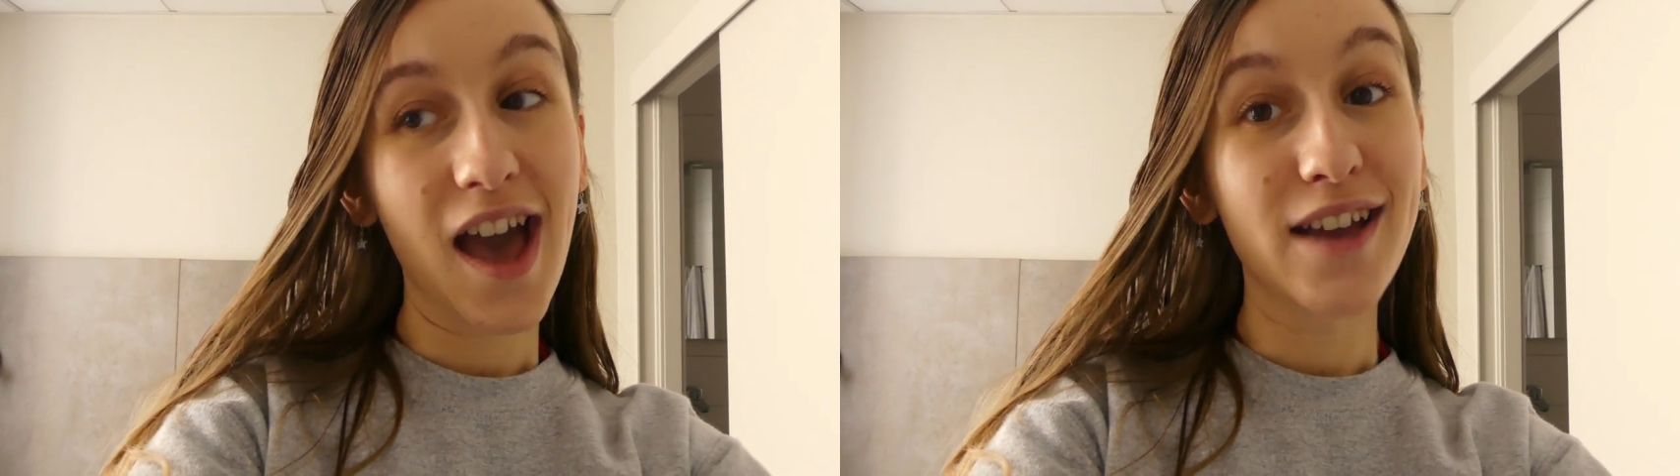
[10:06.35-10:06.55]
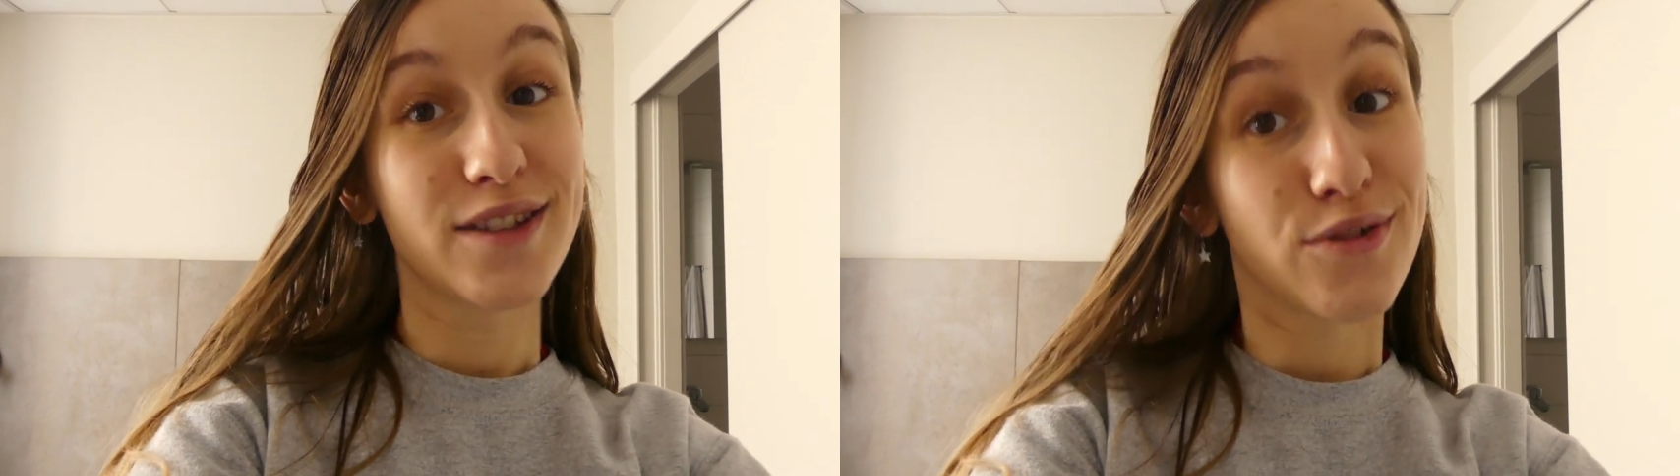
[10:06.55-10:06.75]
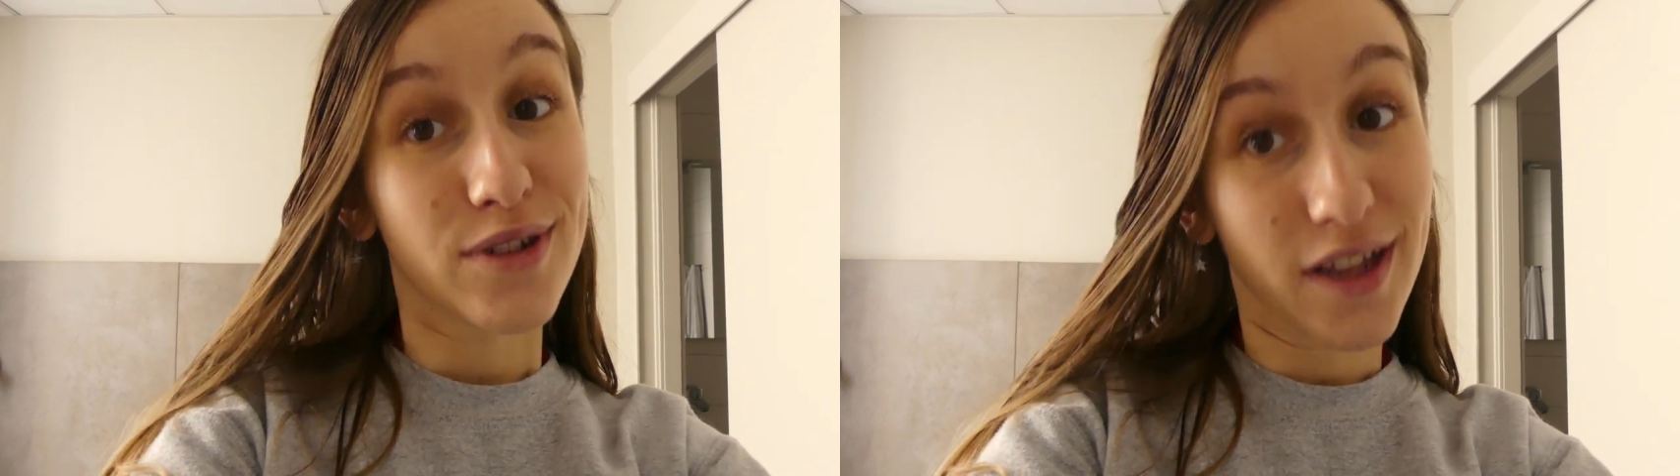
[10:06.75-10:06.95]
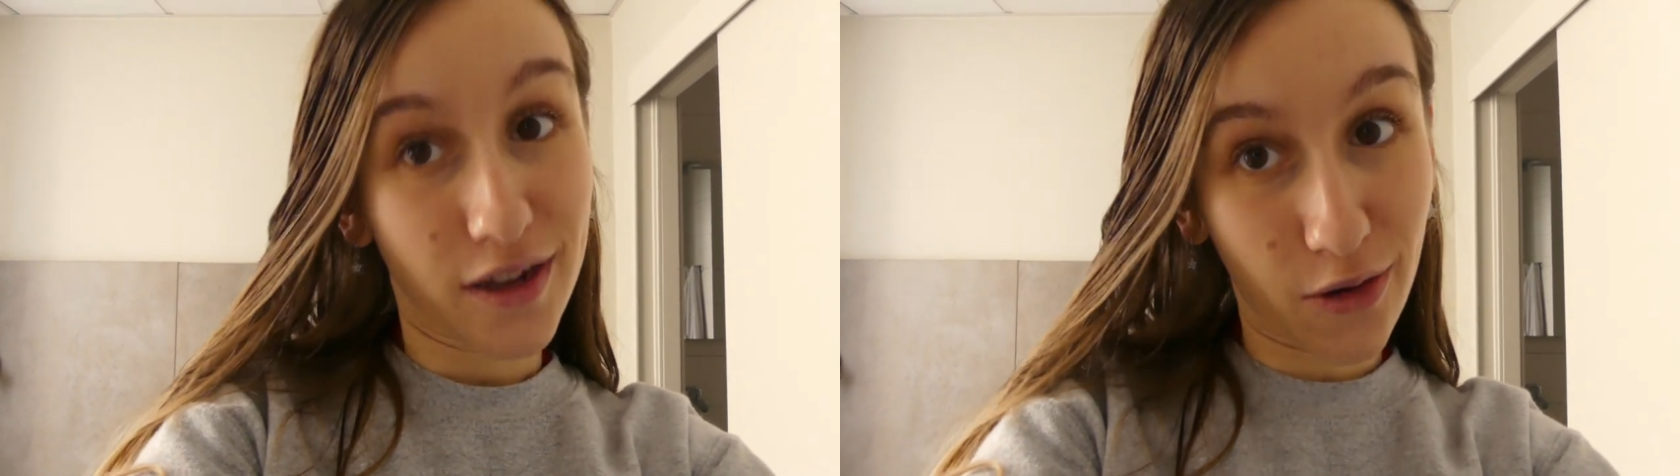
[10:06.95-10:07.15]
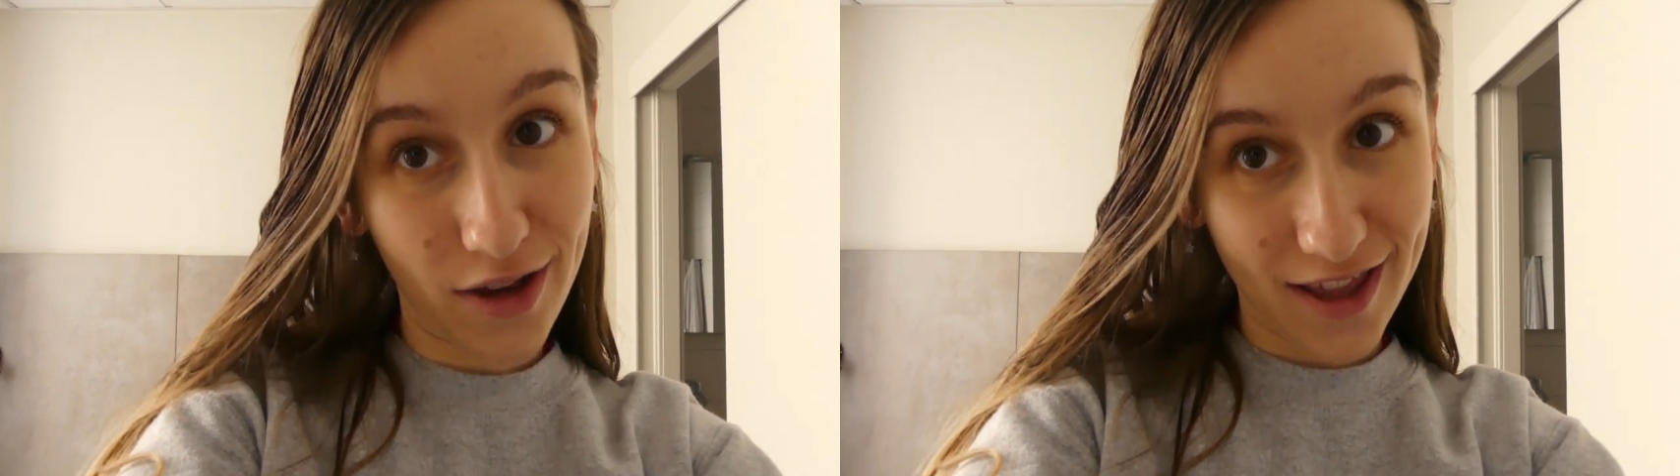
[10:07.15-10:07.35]
as soon as I
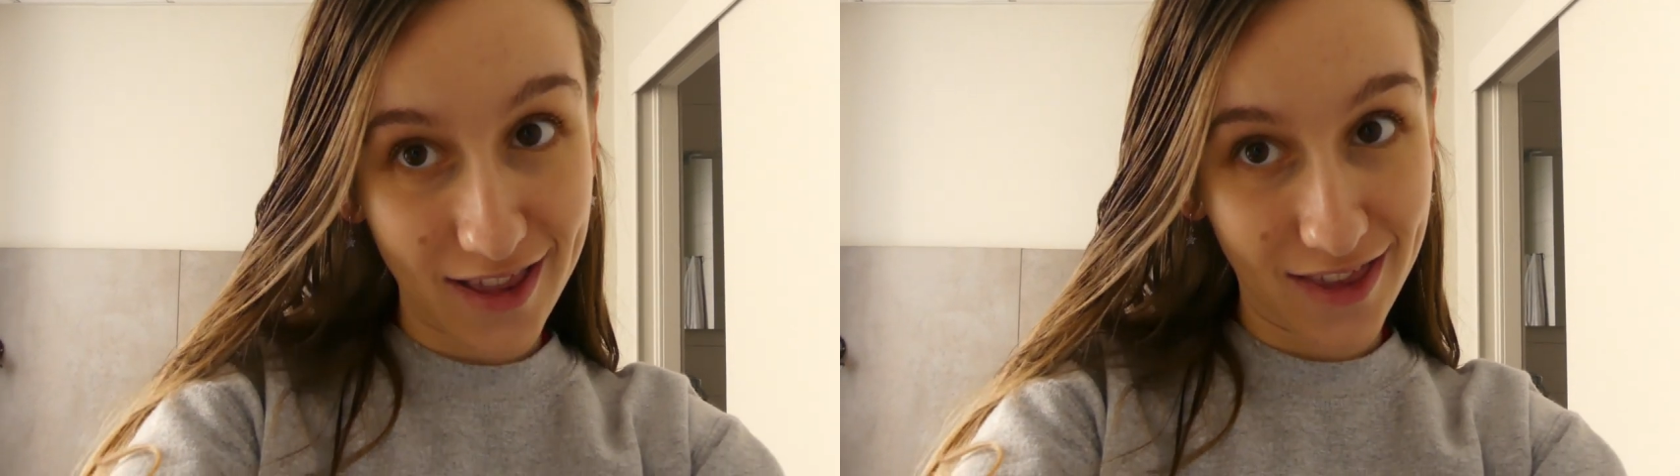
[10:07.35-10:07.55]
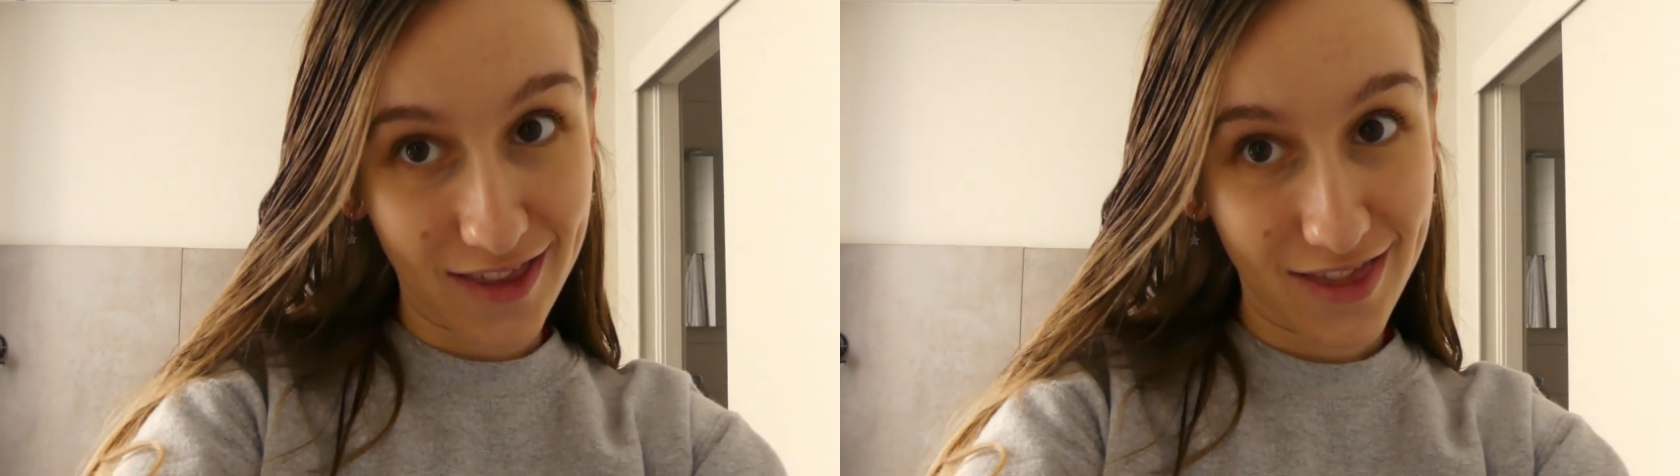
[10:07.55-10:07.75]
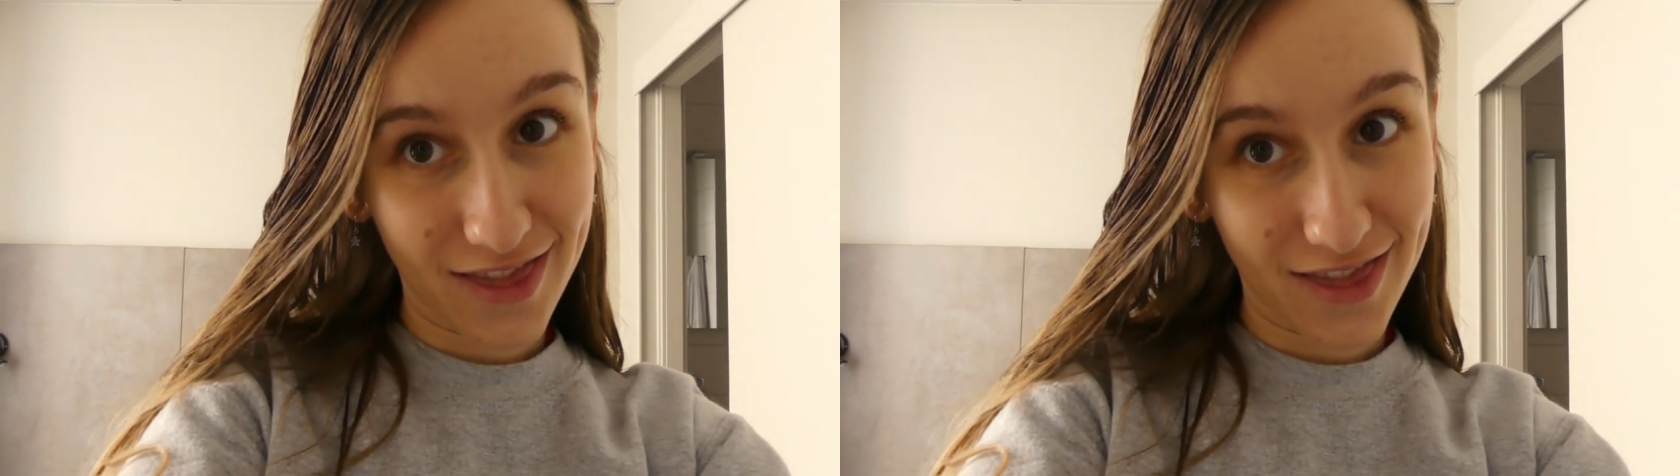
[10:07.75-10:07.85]
got in